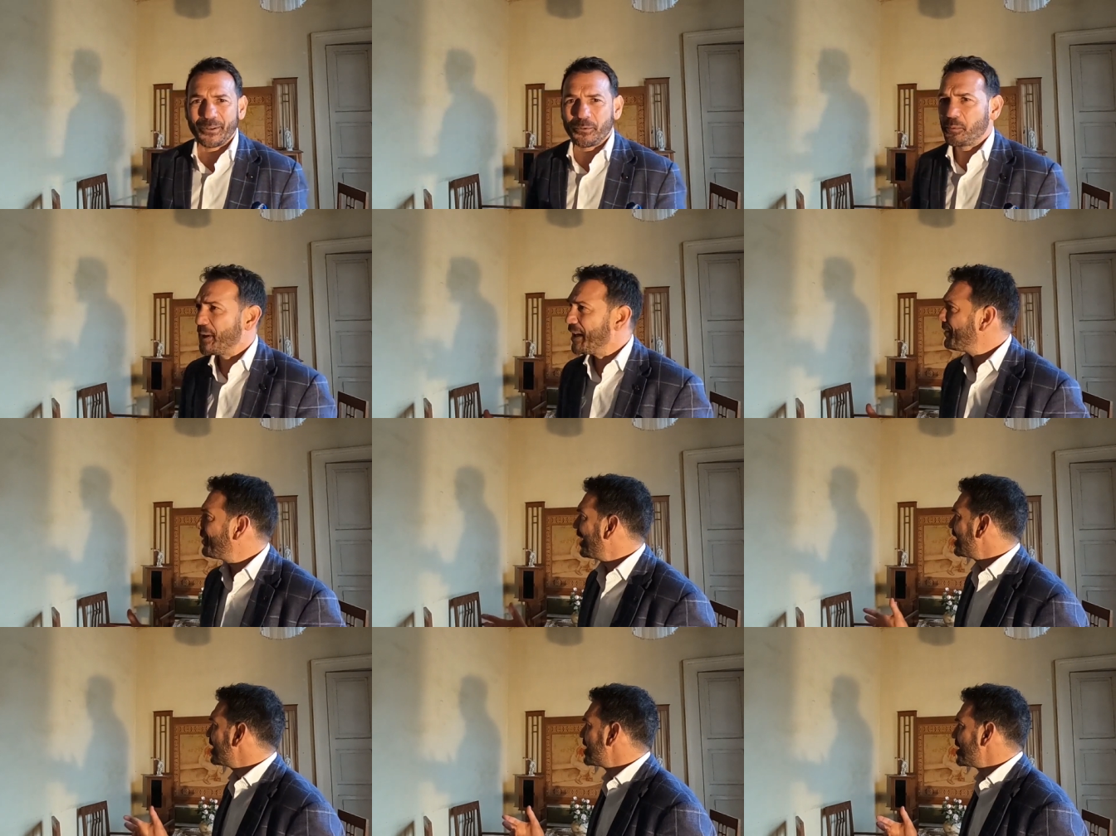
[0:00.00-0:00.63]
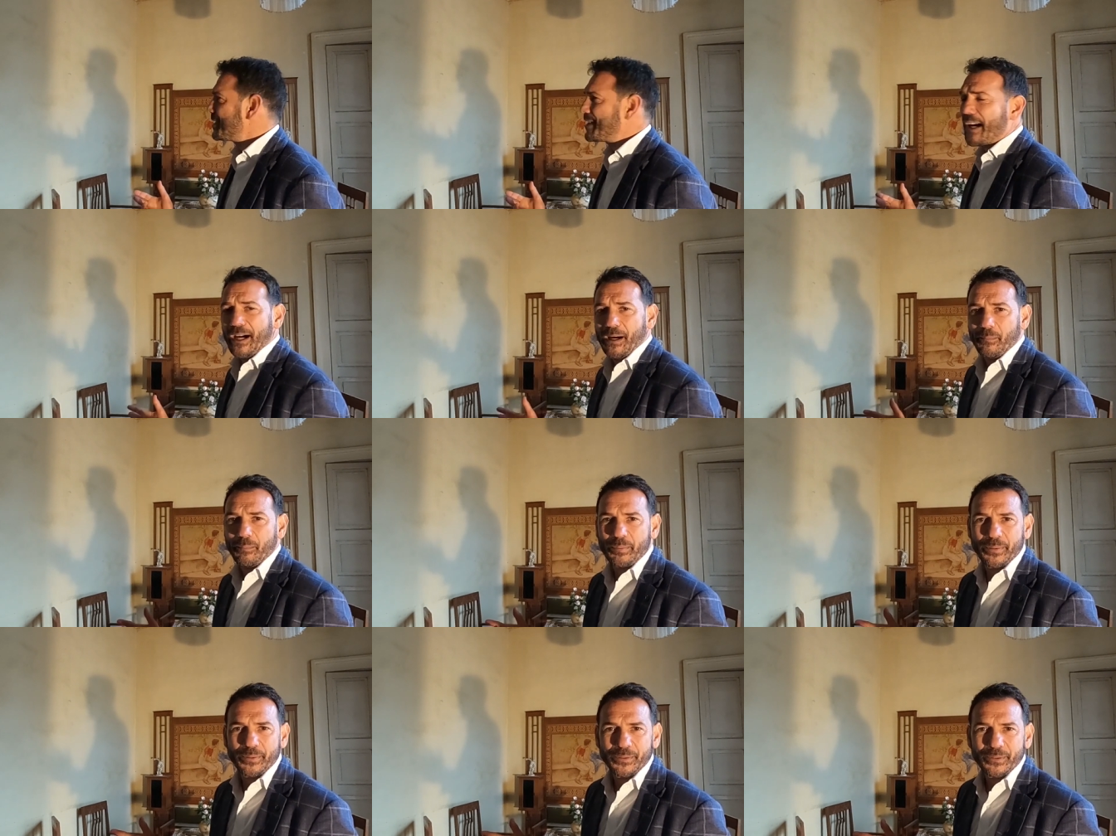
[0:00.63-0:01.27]
We've ended
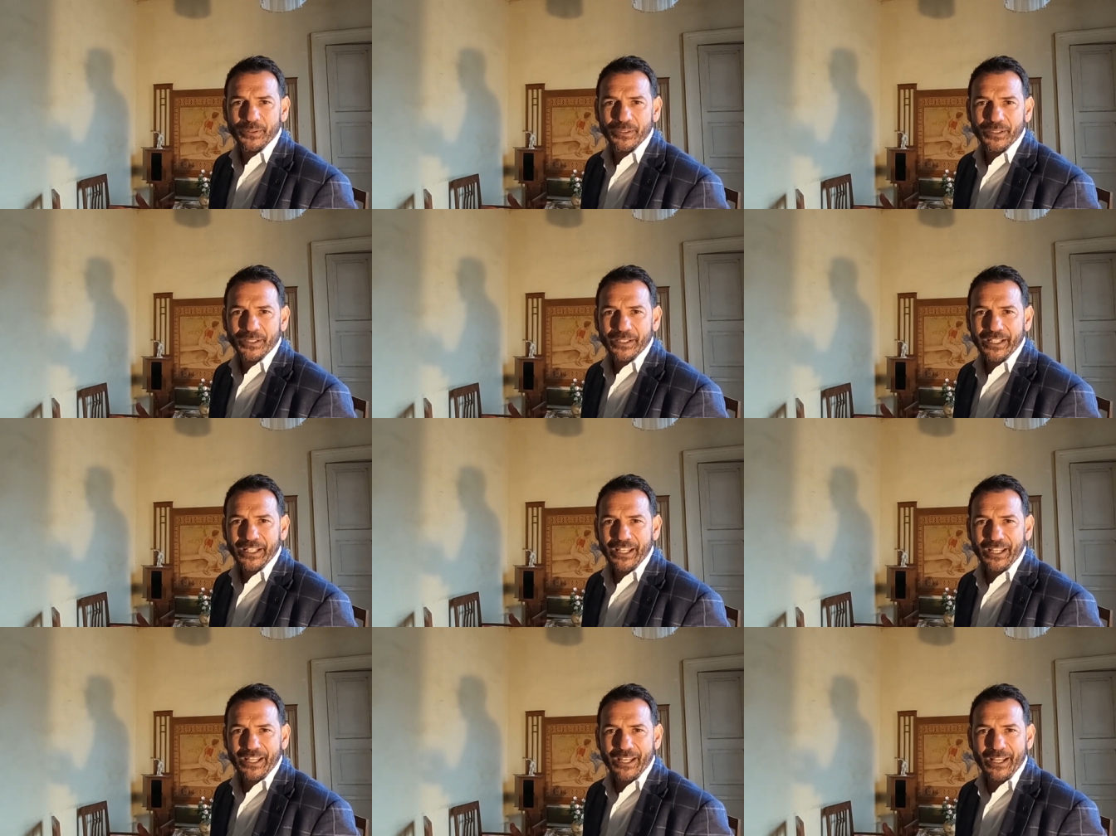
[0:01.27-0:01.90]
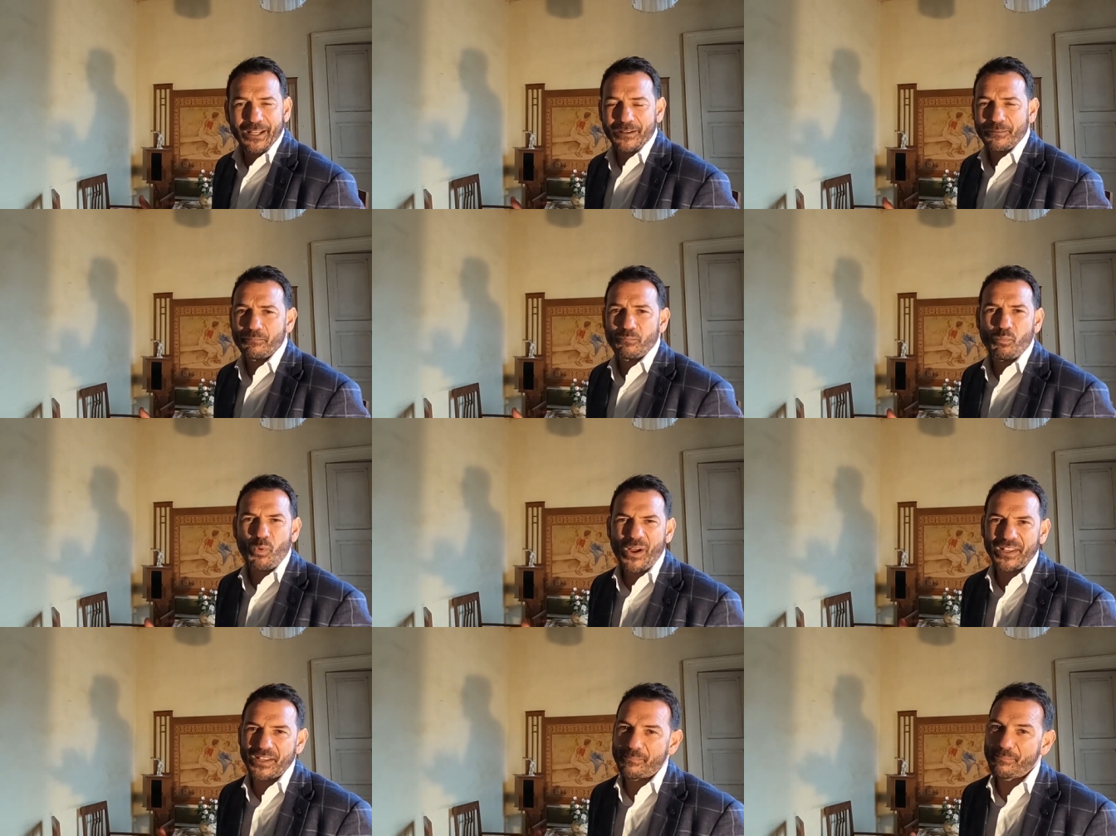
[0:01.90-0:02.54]
up in
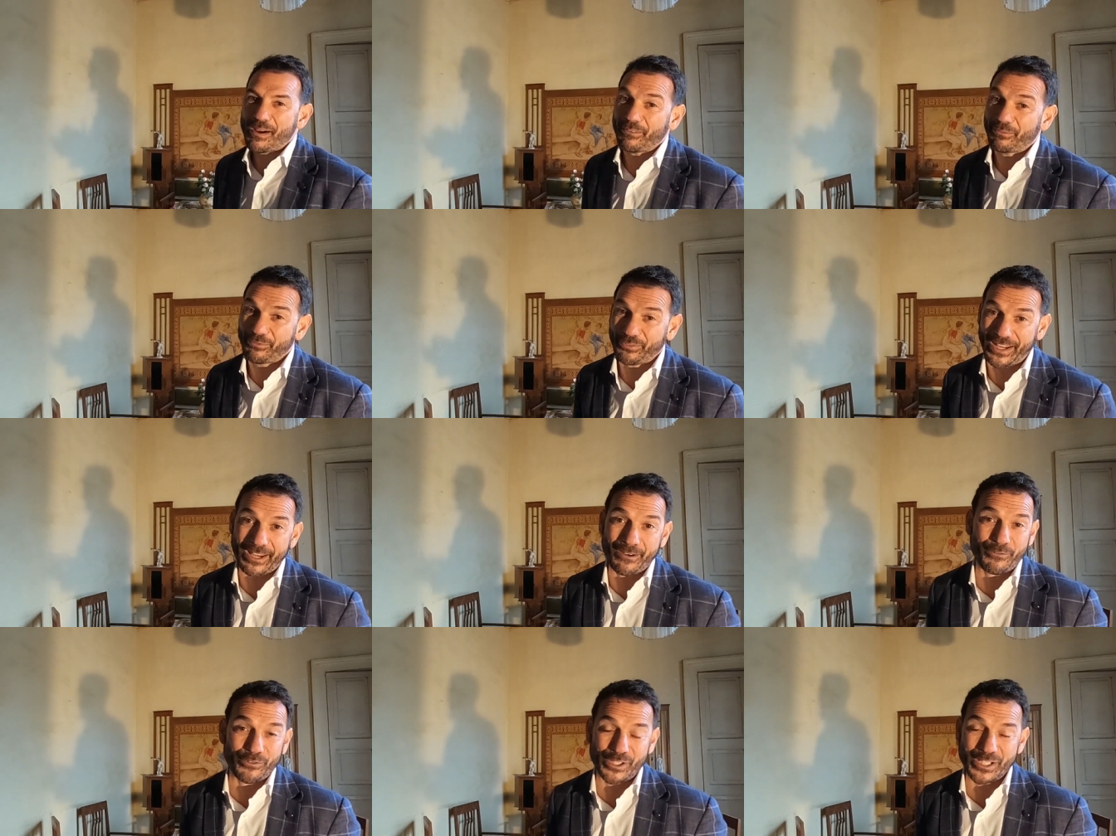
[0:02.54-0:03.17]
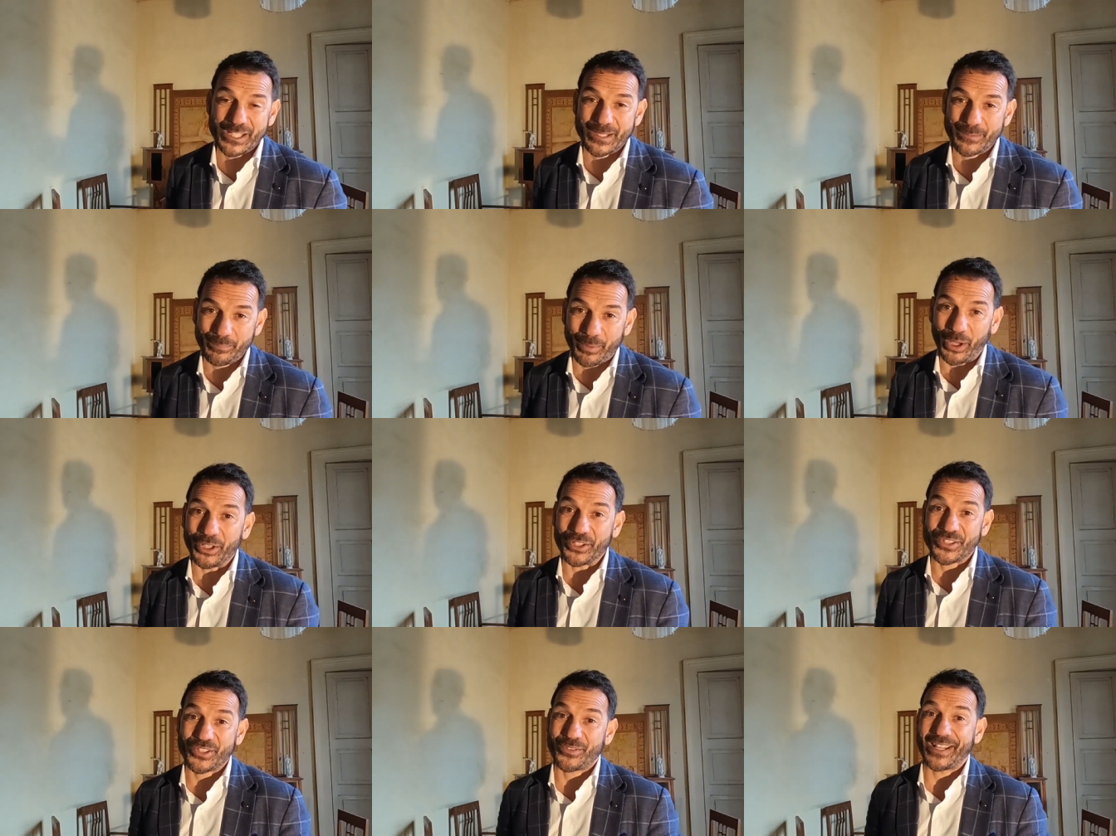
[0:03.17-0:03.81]
one of my favorite
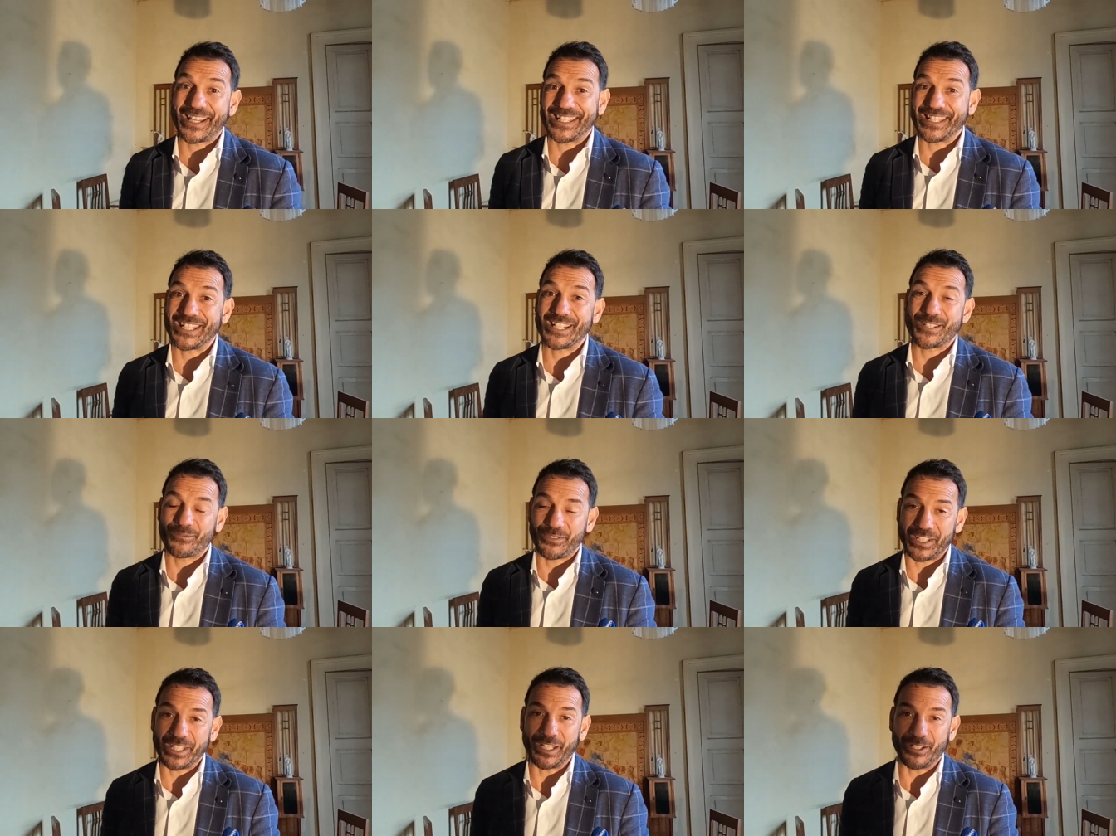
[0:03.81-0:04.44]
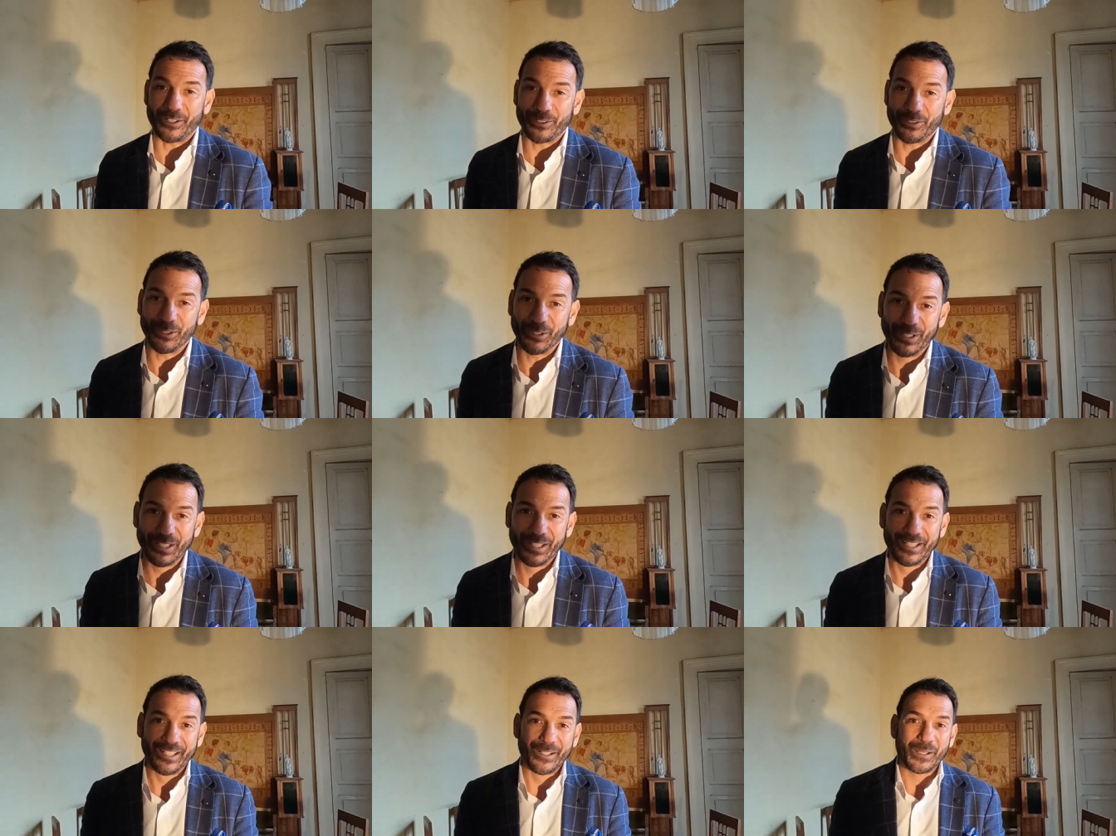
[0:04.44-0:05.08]
spots to end this video,